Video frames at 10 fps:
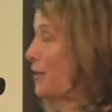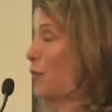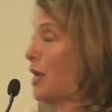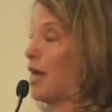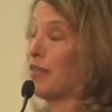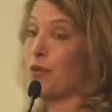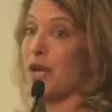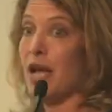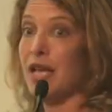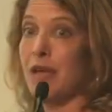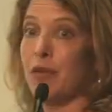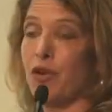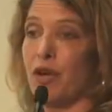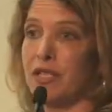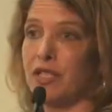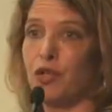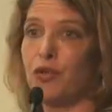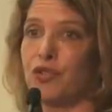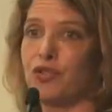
way I came across this whole